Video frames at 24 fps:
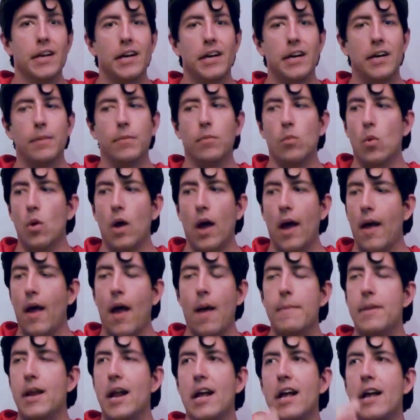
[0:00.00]
Um, I,
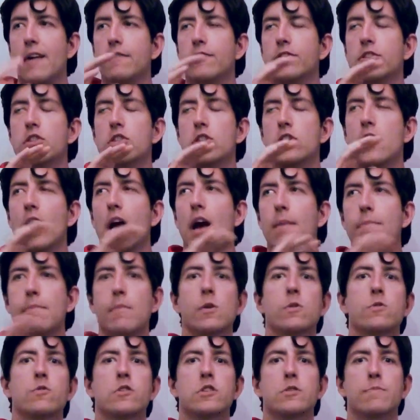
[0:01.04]
I, mean, I have the
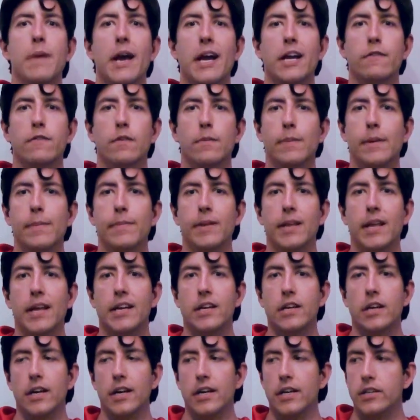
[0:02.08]
utmost respect for people
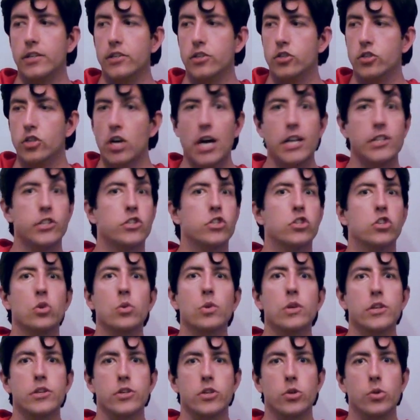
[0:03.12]
like uh, Jon
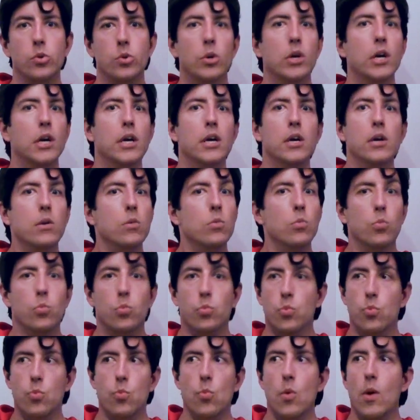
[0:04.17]
Stewart, who
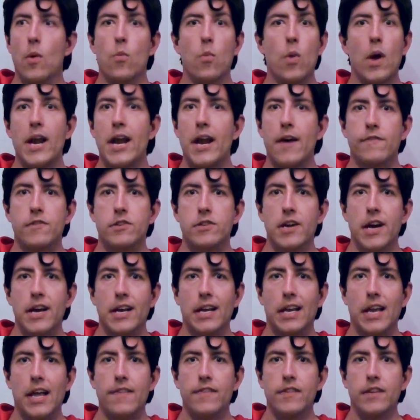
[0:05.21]
right after
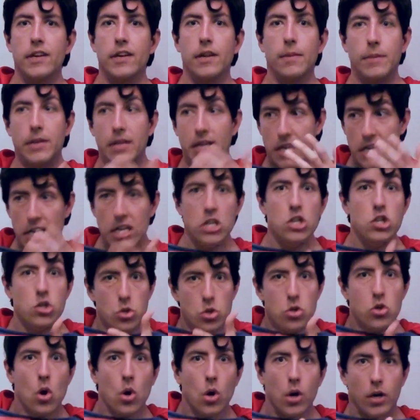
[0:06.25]
9-11, I mean, in New
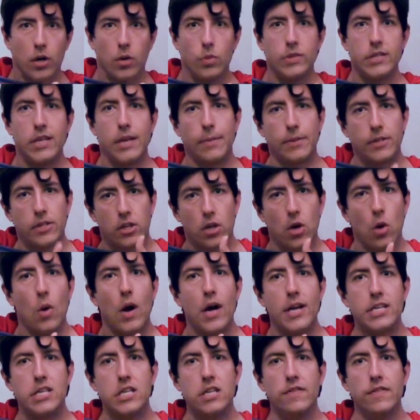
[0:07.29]
York, was able to go
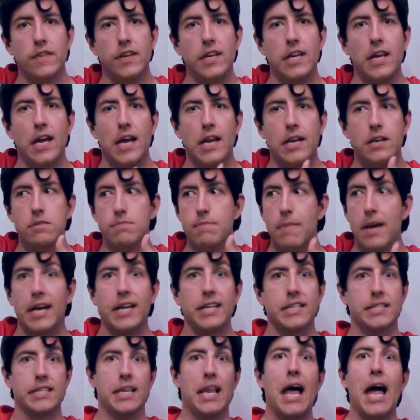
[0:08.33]
on TV and make
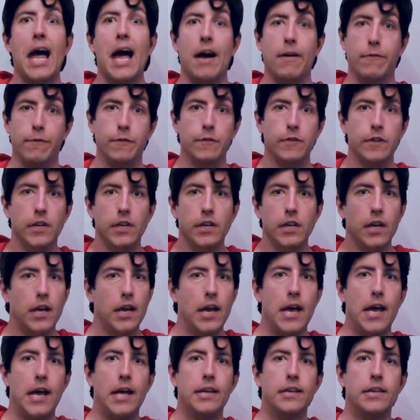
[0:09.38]
us laugh.
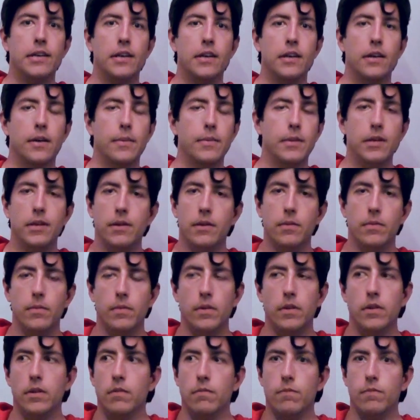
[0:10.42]
And uh, I mean, it,
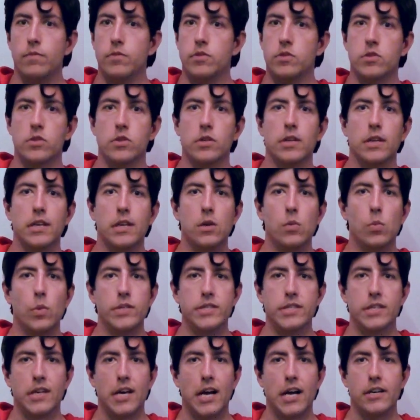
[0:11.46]
it, certainly he wasn't.